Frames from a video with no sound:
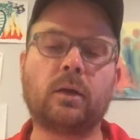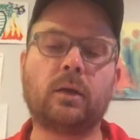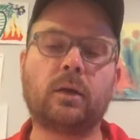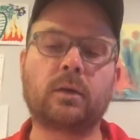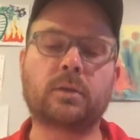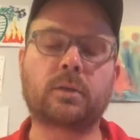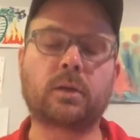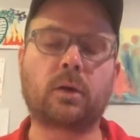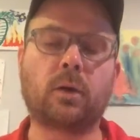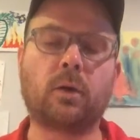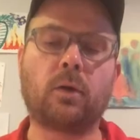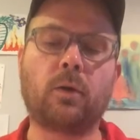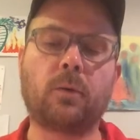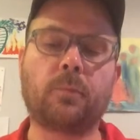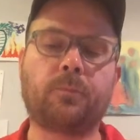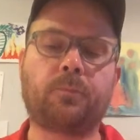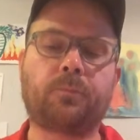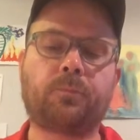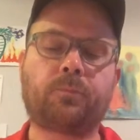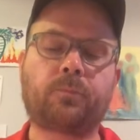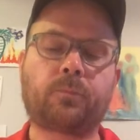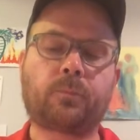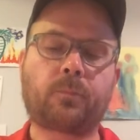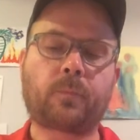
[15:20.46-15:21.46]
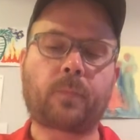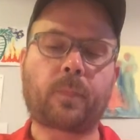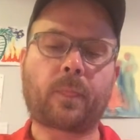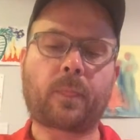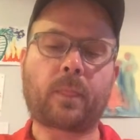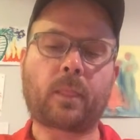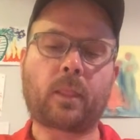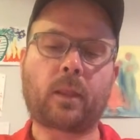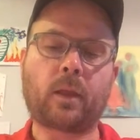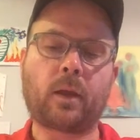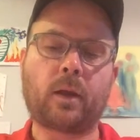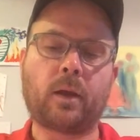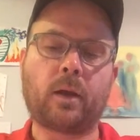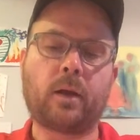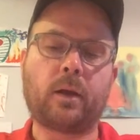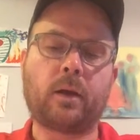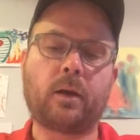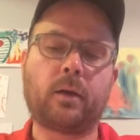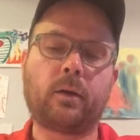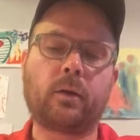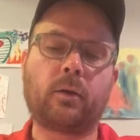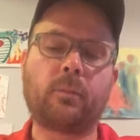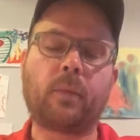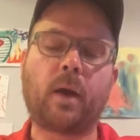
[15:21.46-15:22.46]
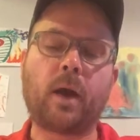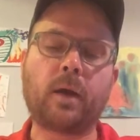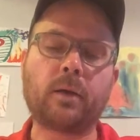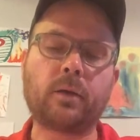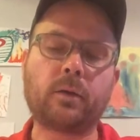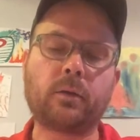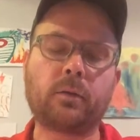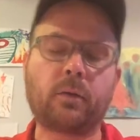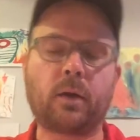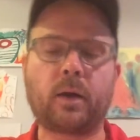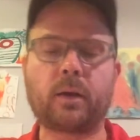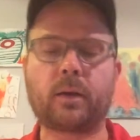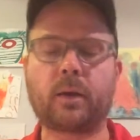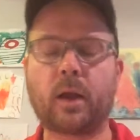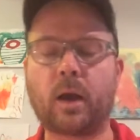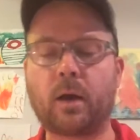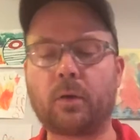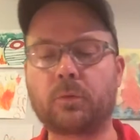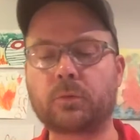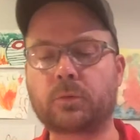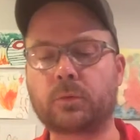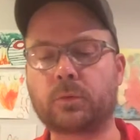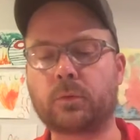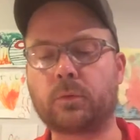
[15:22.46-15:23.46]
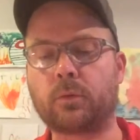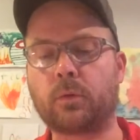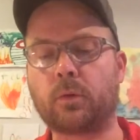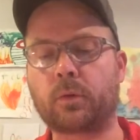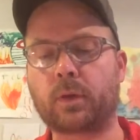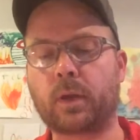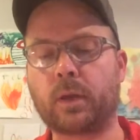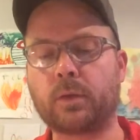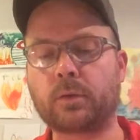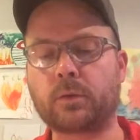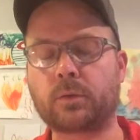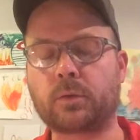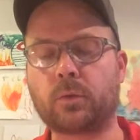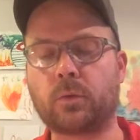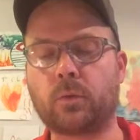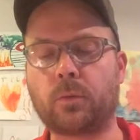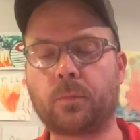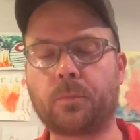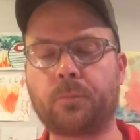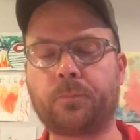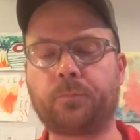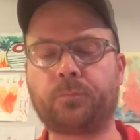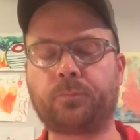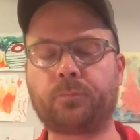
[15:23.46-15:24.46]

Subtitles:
So, reminder right now to look into